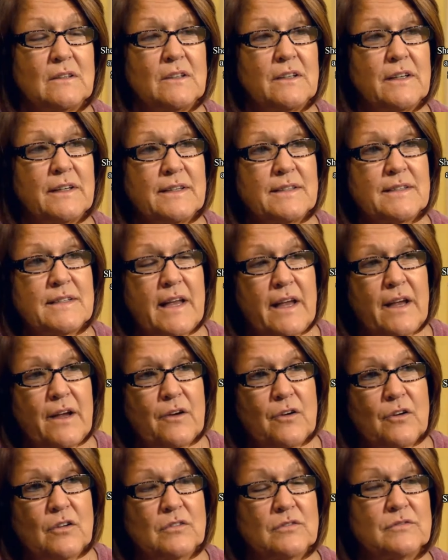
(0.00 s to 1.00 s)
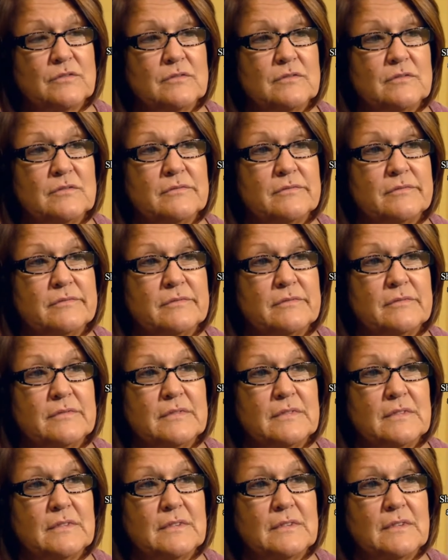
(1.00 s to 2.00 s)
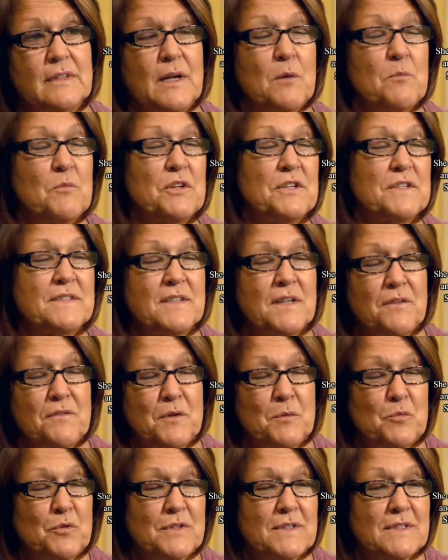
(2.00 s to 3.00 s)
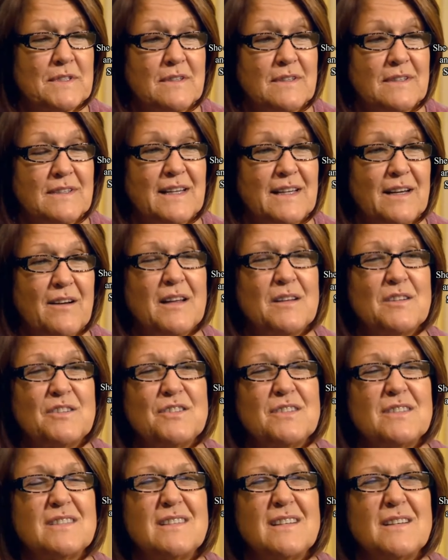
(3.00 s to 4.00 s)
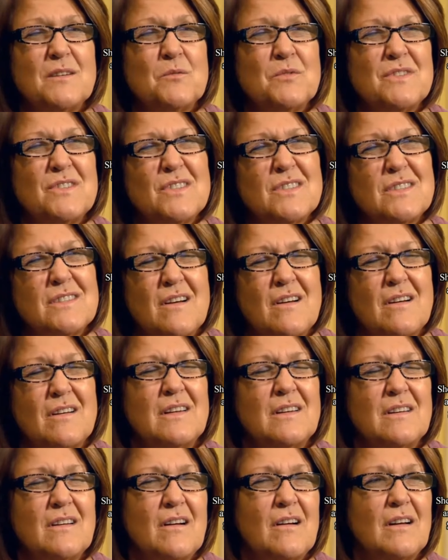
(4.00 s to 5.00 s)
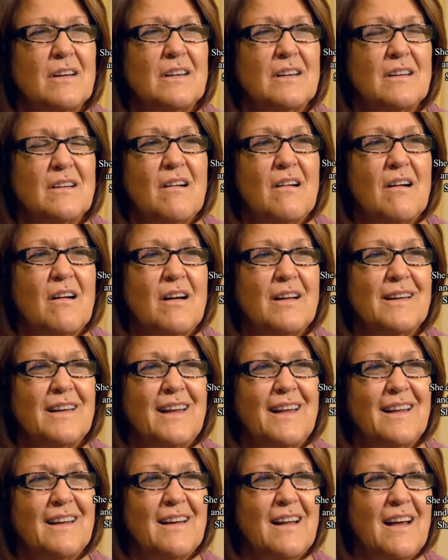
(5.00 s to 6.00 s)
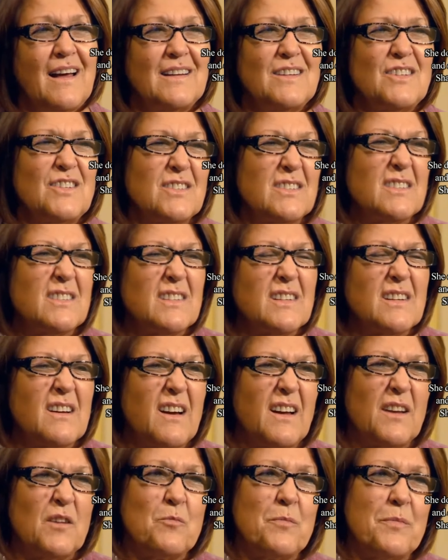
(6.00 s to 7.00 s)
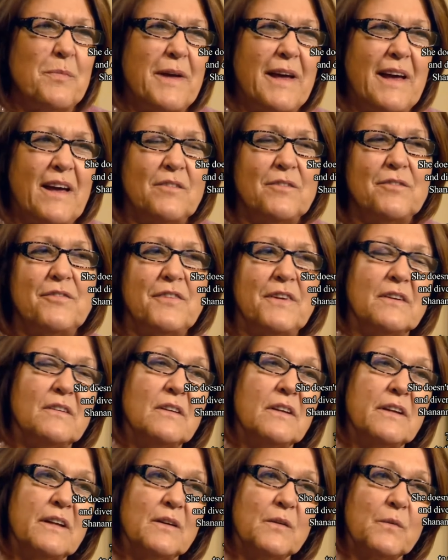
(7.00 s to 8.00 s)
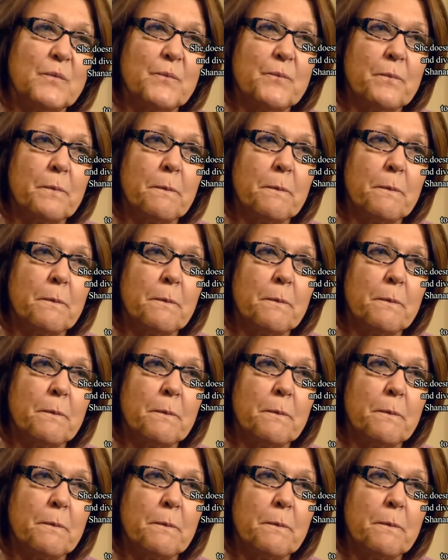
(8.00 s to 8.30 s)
Look at his hair. Look how much stuff he puts on his hair. It was just on and on and on, and I just got a bad feeling.